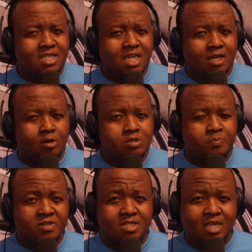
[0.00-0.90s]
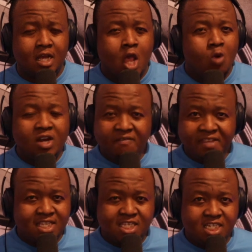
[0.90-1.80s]
Spinter,
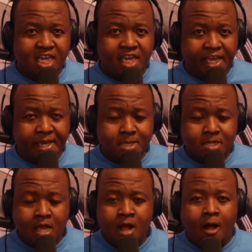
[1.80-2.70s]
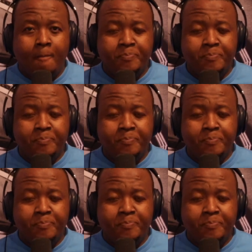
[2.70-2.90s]
whatever that DJ is.